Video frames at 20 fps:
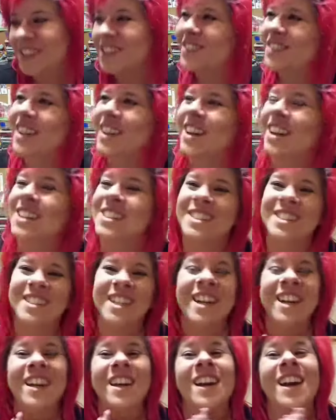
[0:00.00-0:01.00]
Oh my gosh,
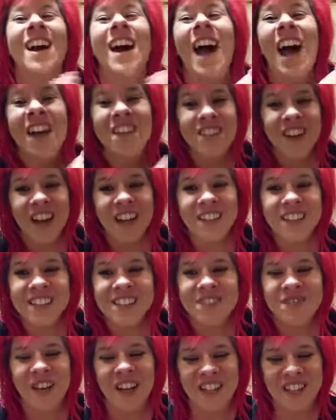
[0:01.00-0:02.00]
I've had
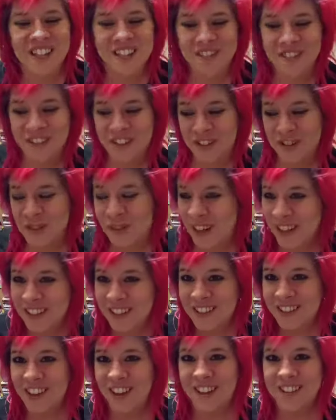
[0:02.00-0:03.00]
this mask for quite
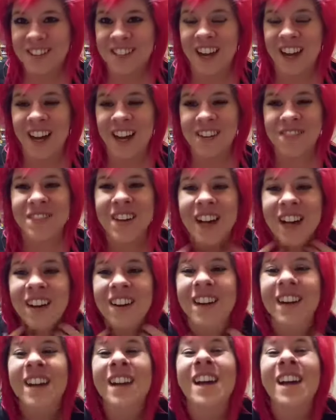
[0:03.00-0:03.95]
a long time now